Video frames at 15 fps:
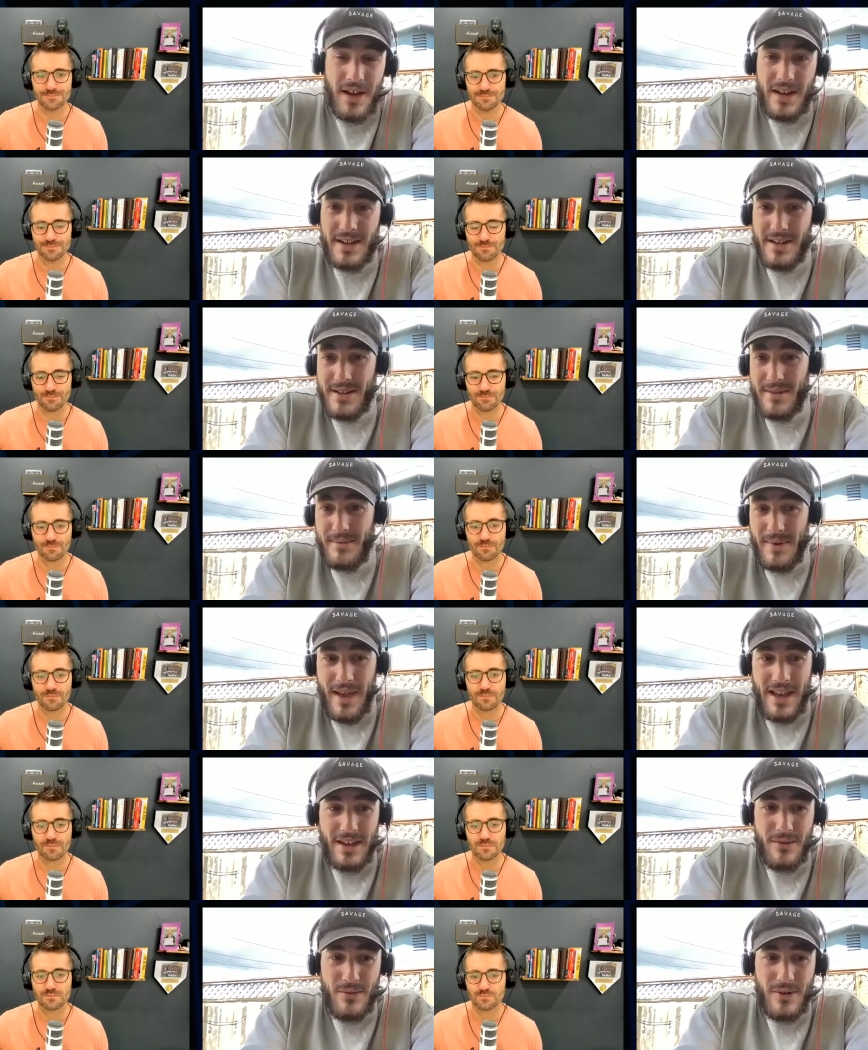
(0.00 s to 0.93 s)
Speaker 1: um,
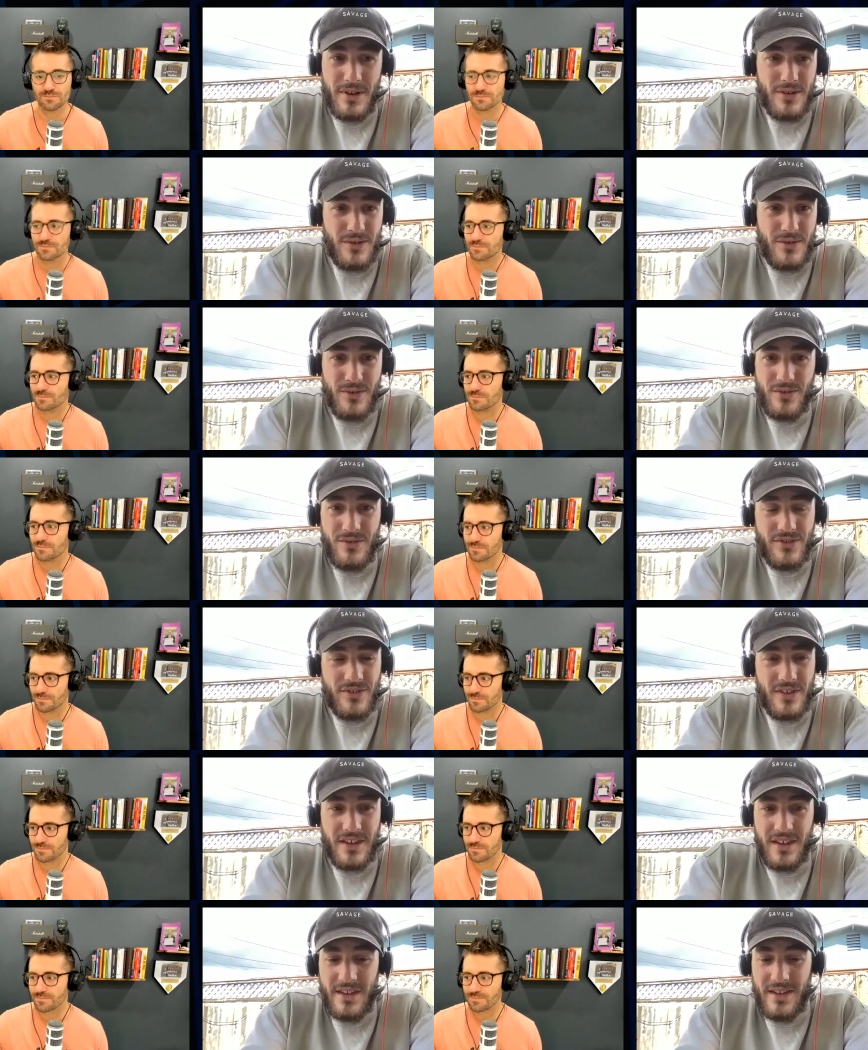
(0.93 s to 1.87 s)
anyone
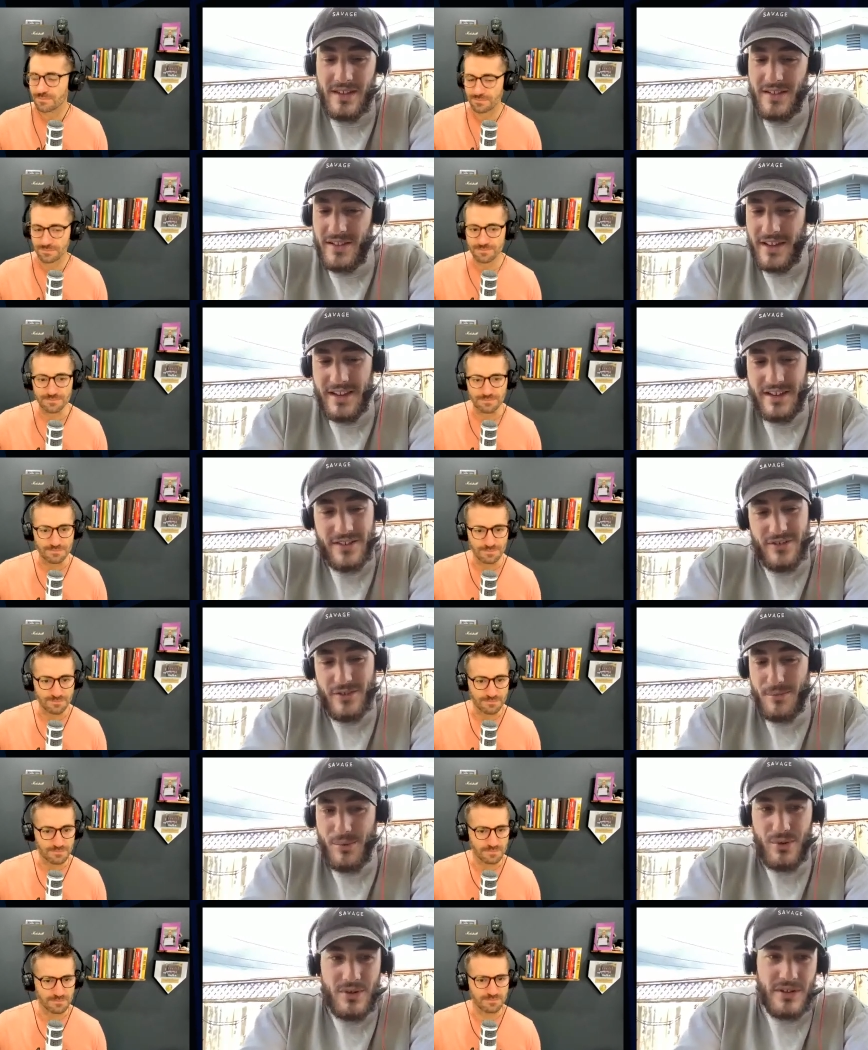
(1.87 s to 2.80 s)
who's like a
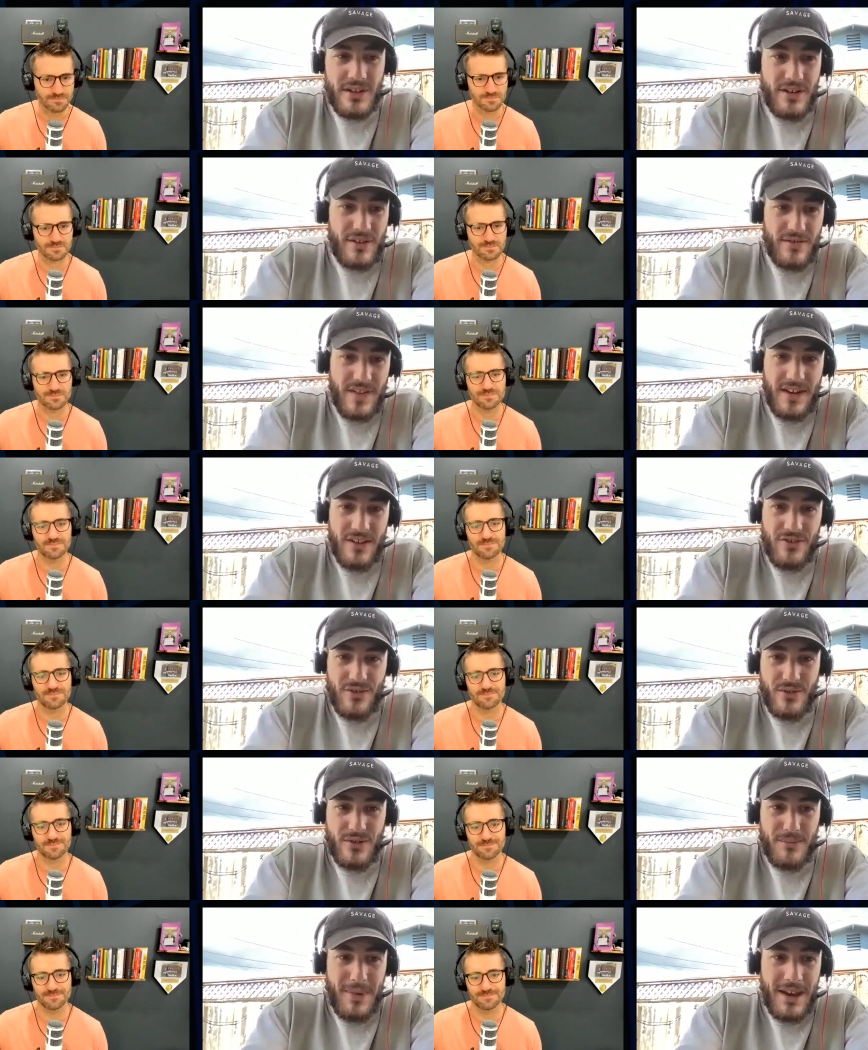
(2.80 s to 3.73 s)
support leader of any
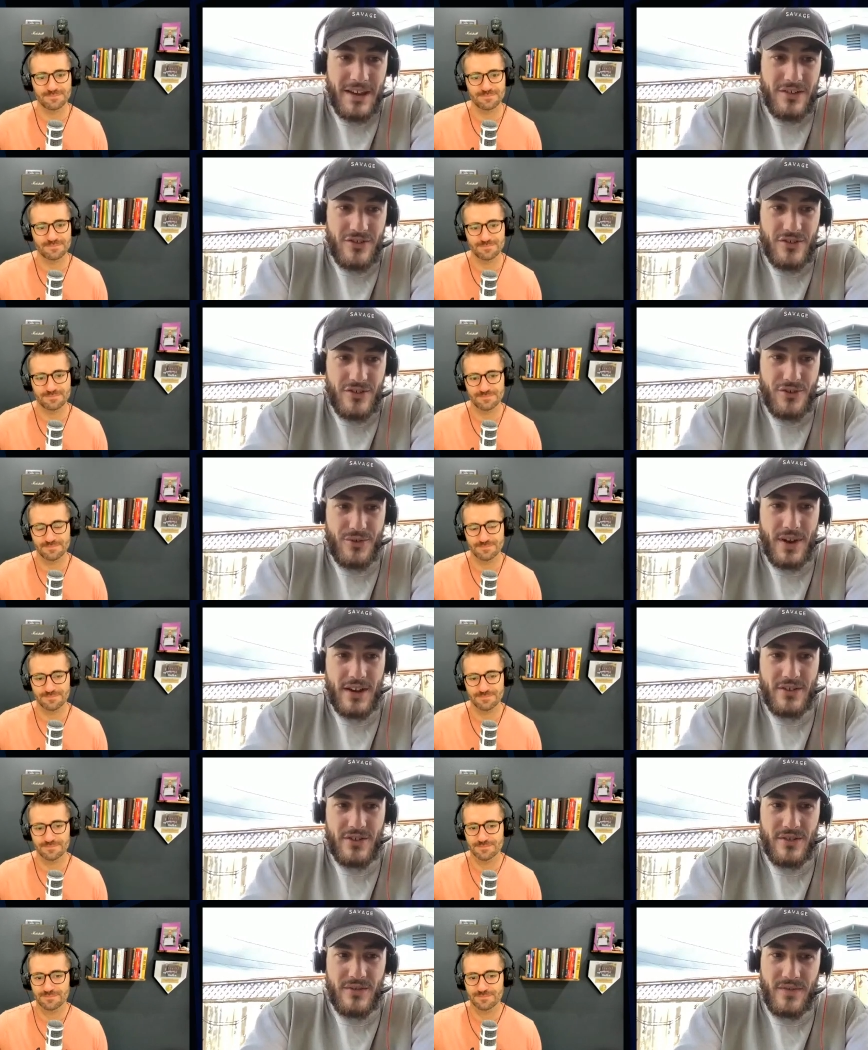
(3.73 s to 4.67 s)
sort, manager,
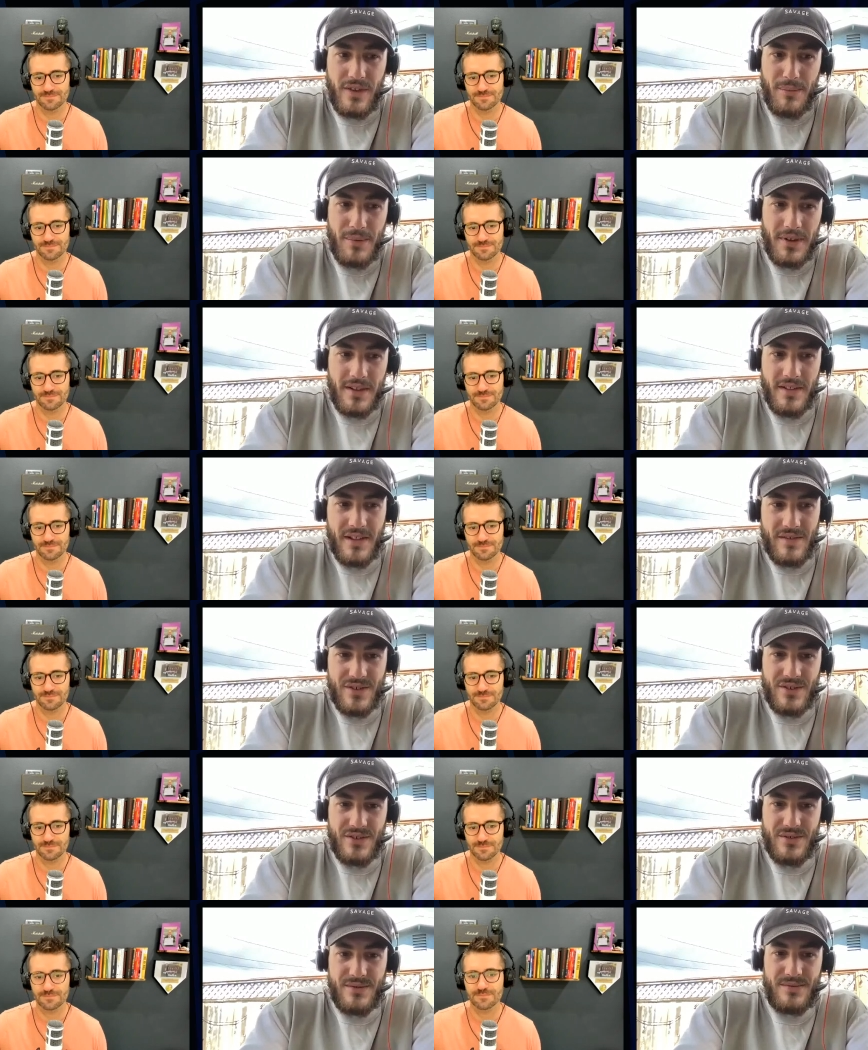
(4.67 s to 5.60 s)
director, VP
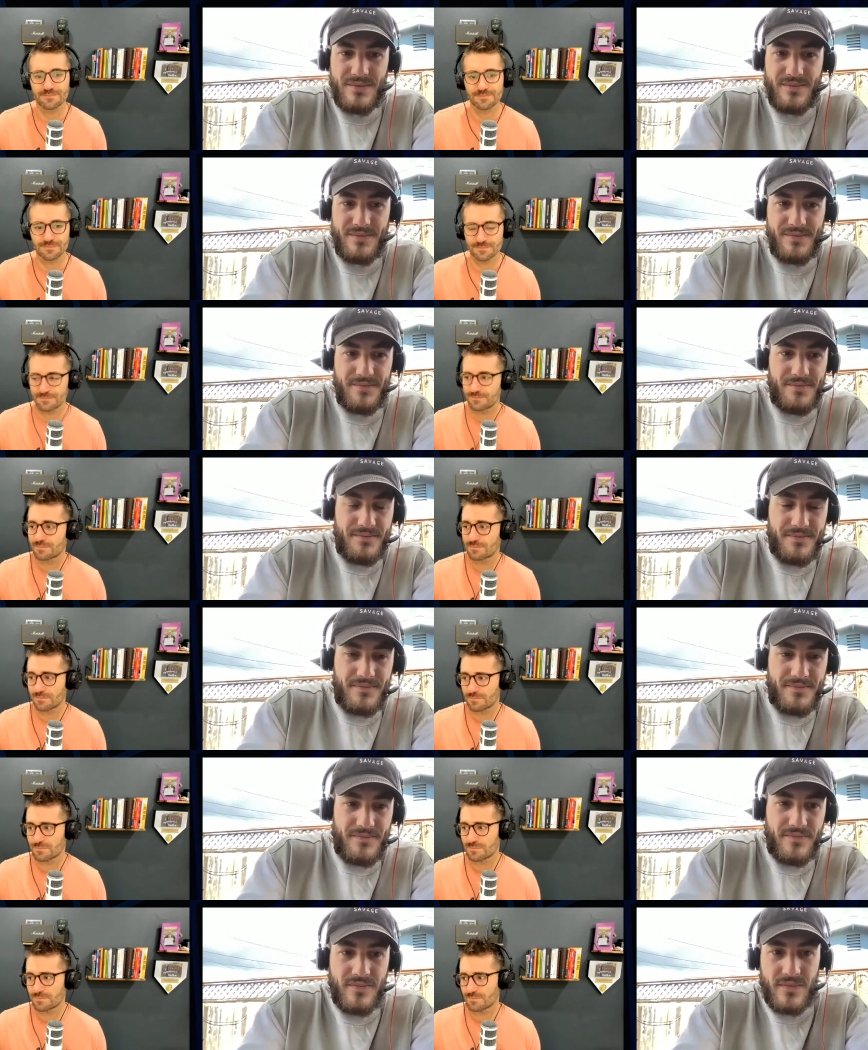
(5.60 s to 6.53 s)
level.
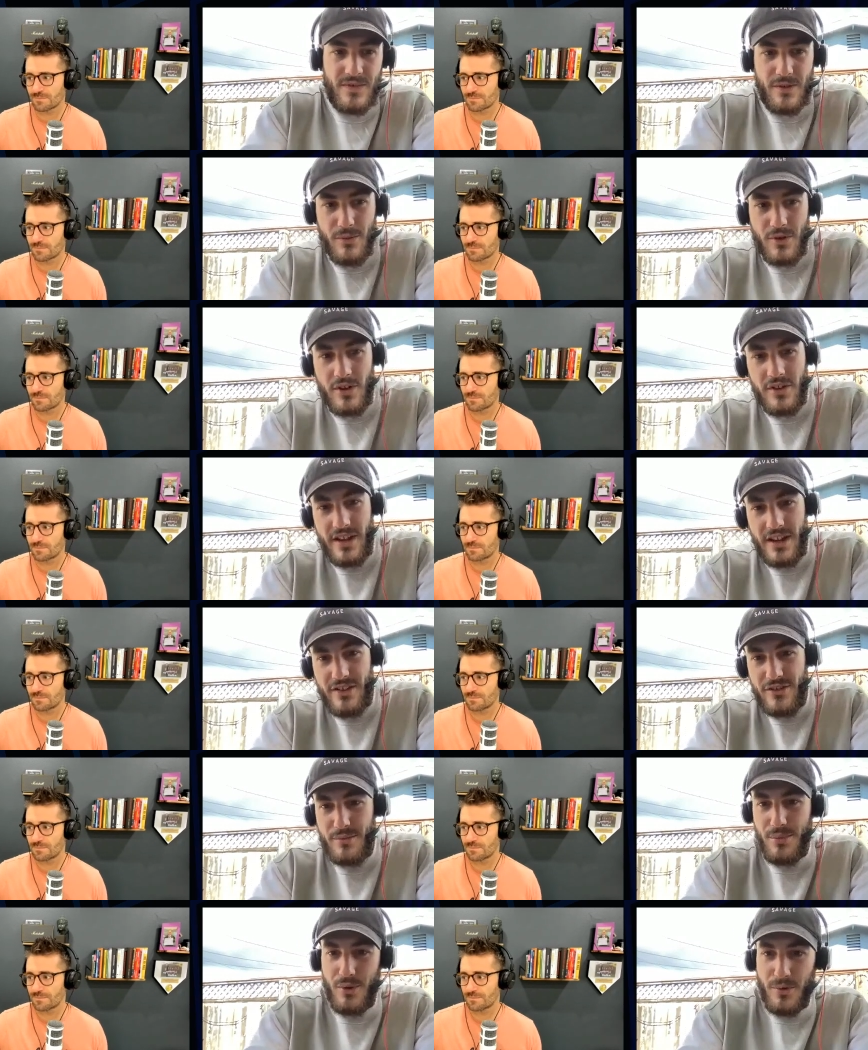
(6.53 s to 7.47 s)
So I'm calling on
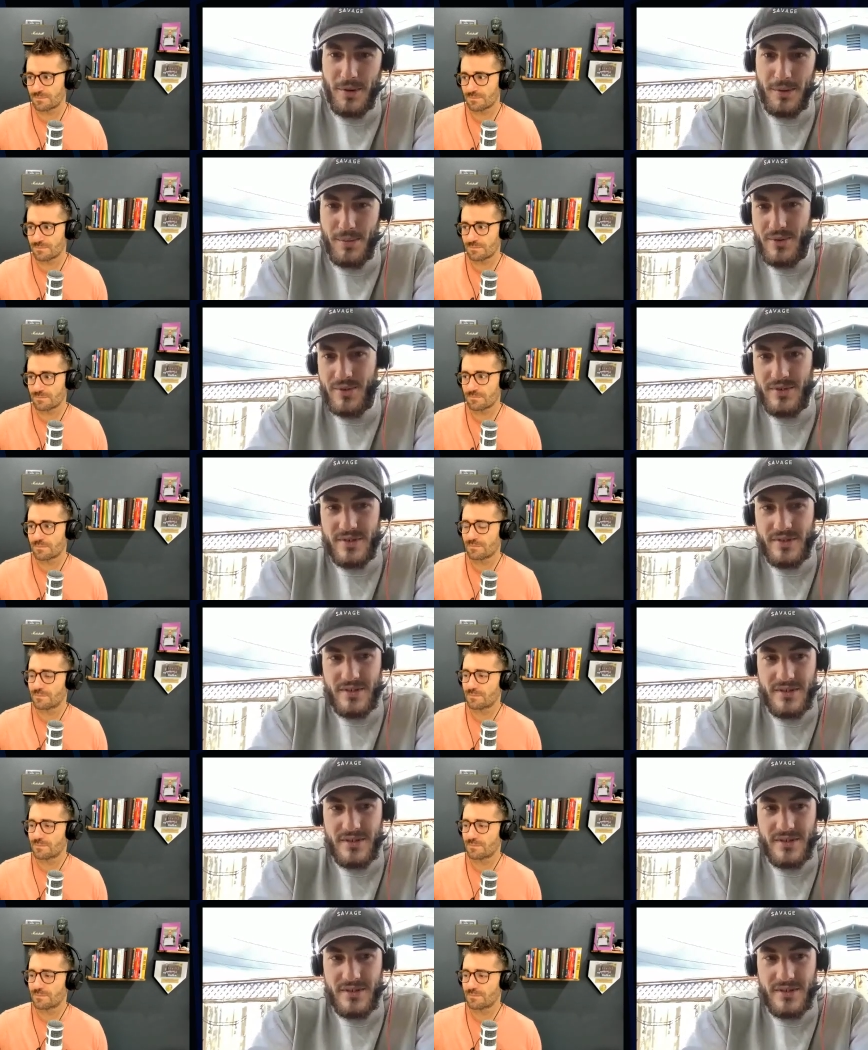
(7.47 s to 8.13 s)
support people.